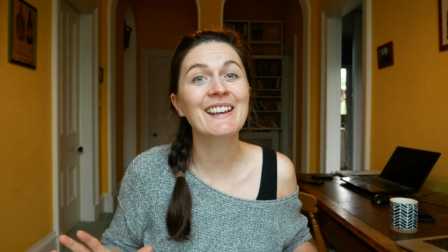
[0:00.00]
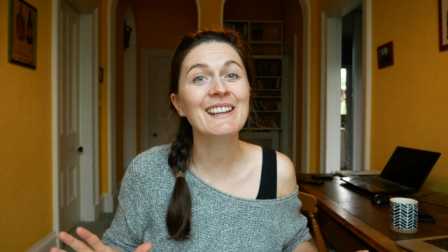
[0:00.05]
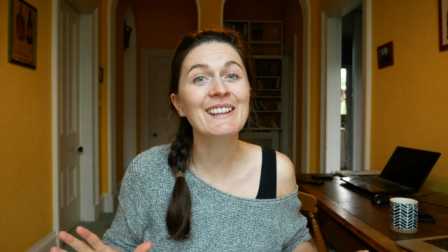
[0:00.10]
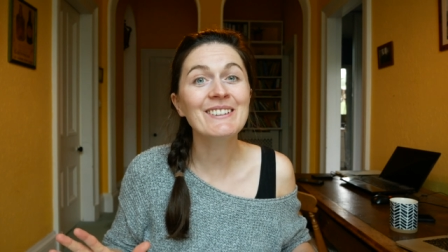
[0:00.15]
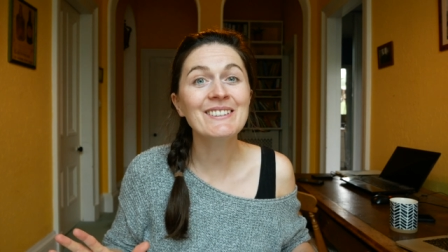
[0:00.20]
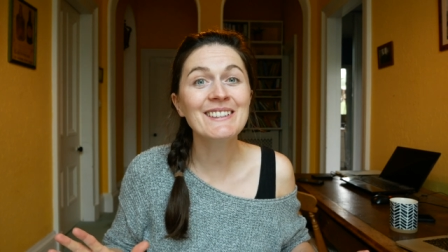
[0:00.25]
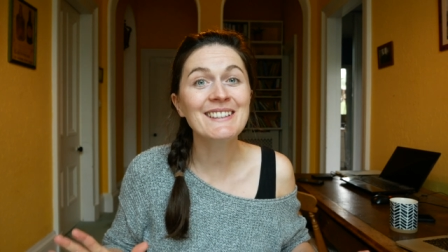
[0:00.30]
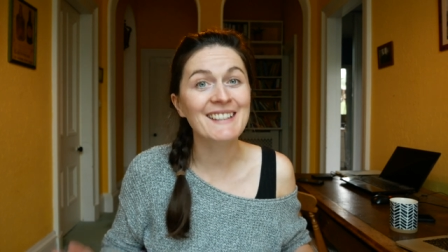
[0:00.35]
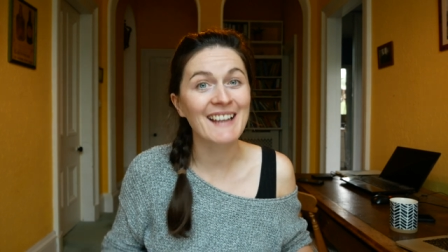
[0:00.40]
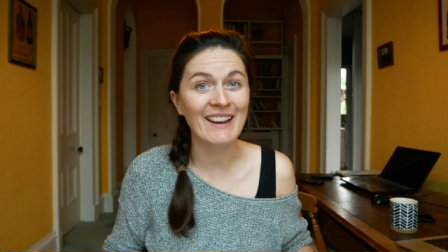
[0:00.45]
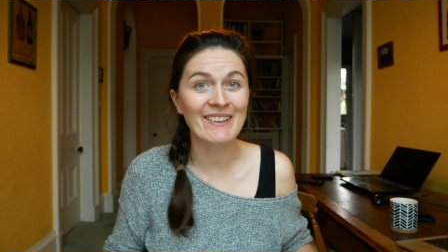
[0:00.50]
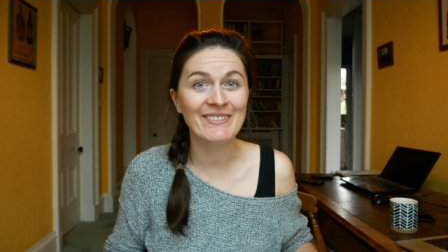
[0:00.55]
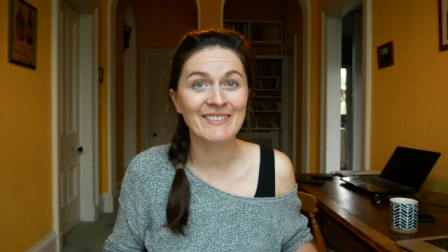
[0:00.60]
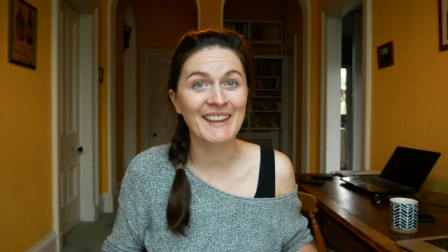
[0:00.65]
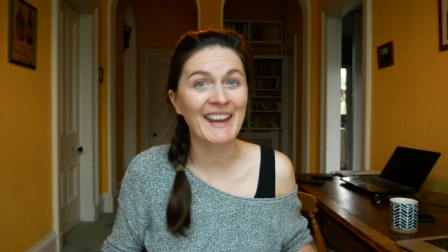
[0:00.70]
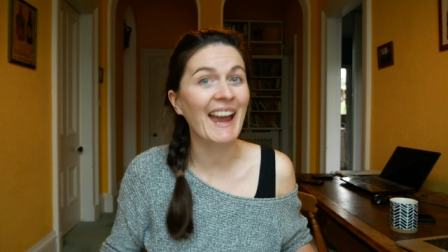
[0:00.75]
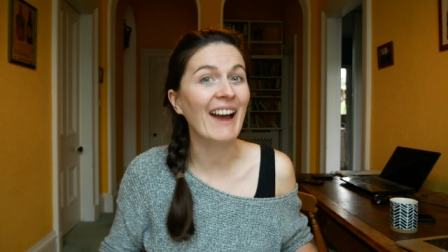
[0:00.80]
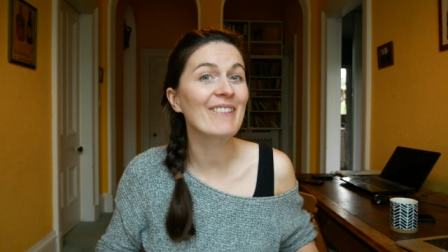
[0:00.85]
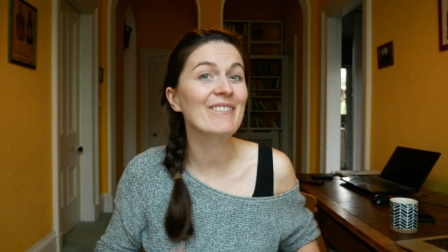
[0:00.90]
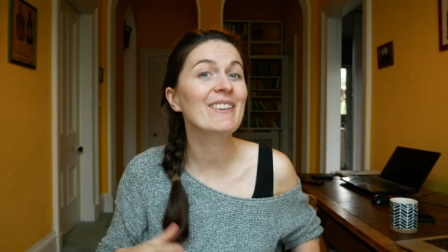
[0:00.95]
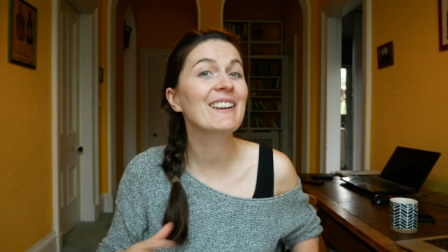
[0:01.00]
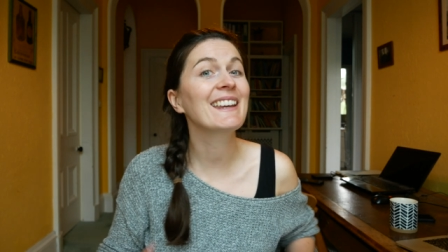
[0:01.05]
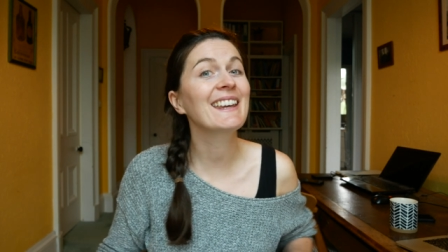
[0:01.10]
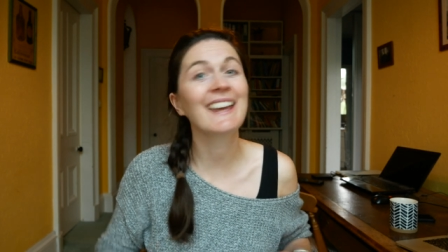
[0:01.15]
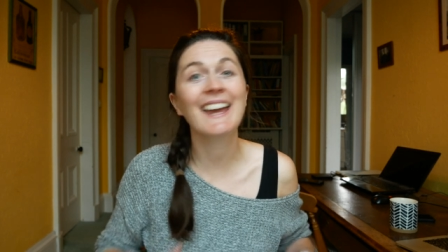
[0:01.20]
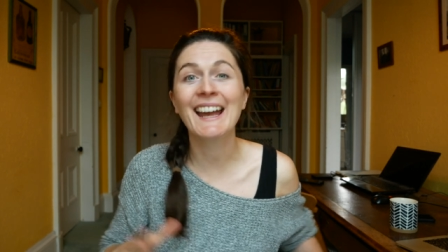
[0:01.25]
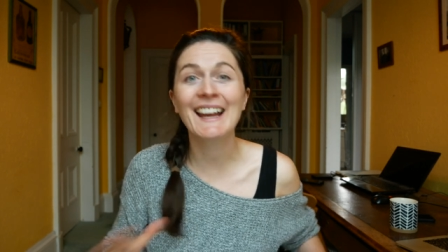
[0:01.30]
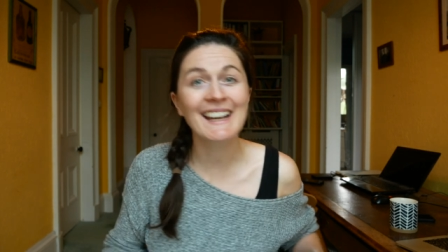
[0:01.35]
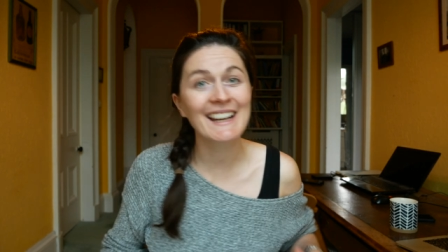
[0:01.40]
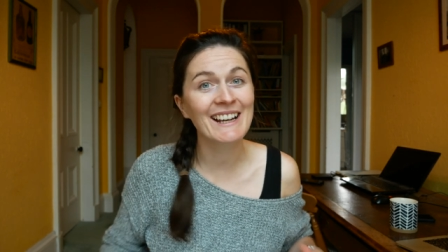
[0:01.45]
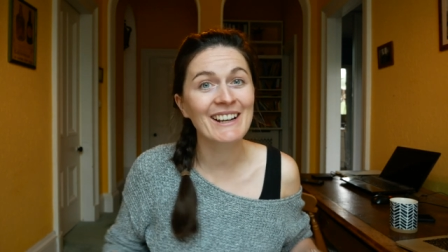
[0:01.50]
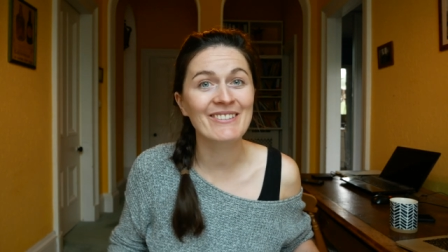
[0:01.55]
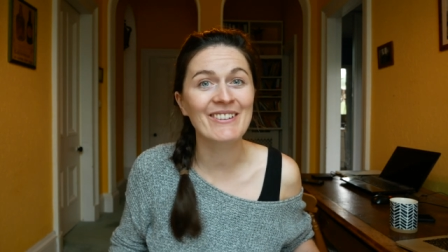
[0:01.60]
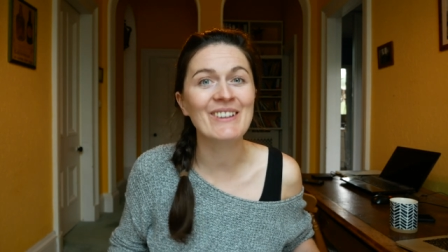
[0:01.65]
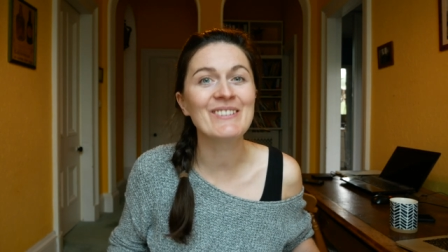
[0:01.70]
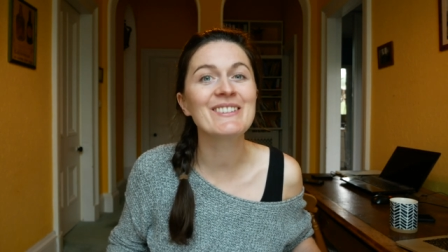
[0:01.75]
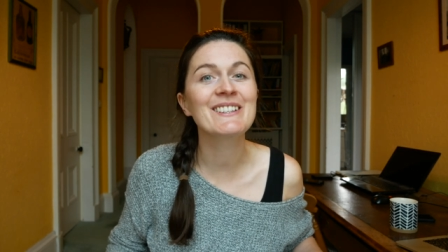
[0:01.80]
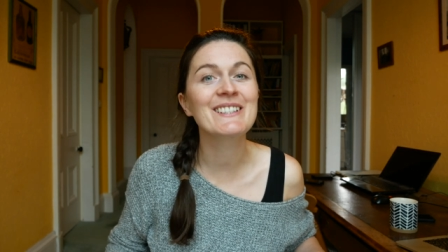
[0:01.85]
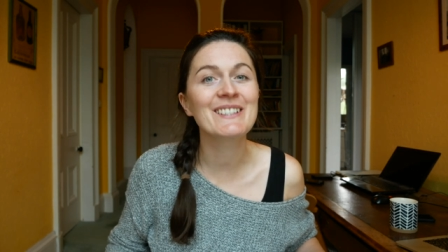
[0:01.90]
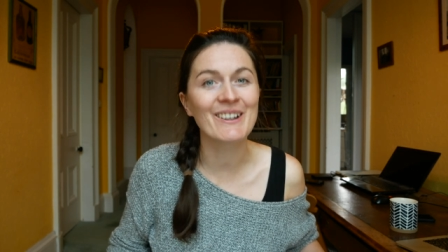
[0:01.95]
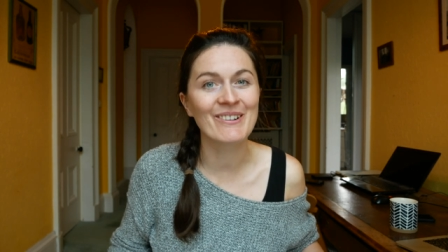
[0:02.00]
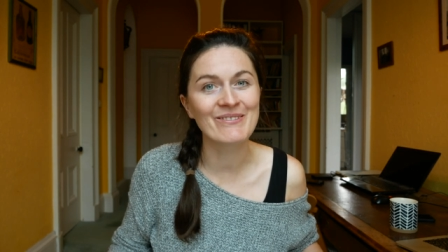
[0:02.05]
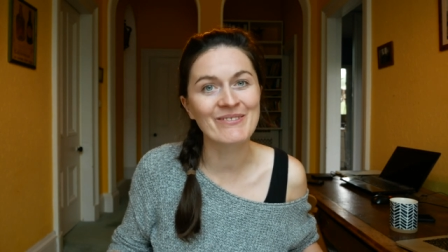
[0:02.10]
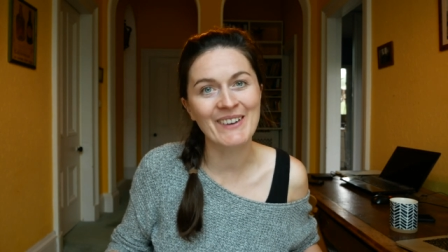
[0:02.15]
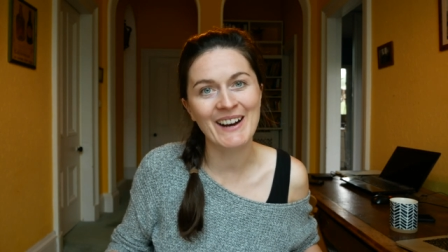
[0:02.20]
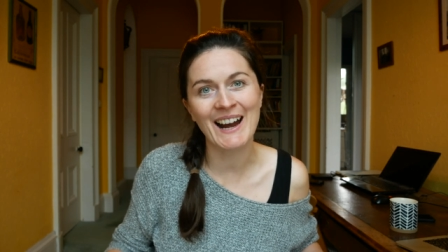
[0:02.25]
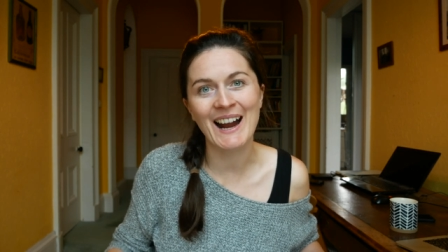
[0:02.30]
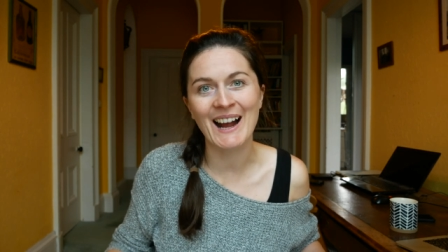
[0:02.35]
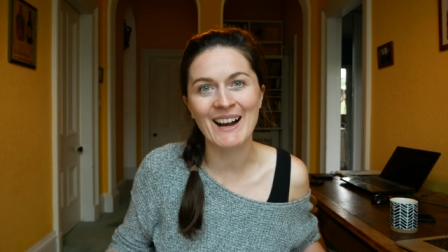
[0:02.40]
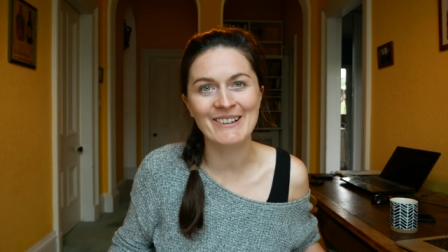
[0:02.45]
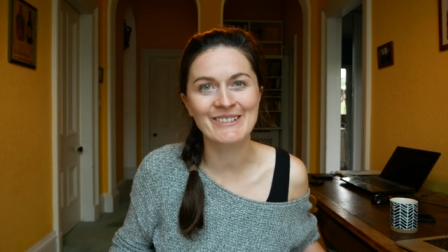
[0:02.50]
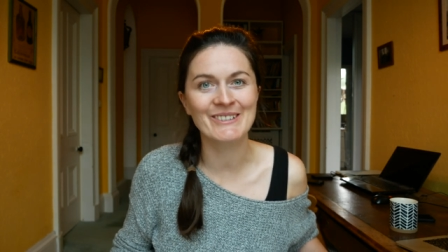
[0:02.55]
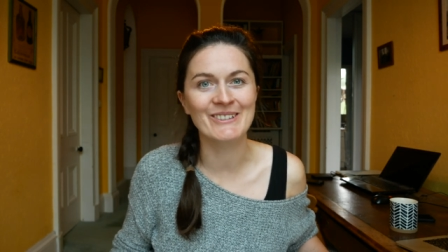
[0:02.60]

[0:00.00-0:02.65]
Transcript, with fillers: that you'll definitely have kicking around somewhere at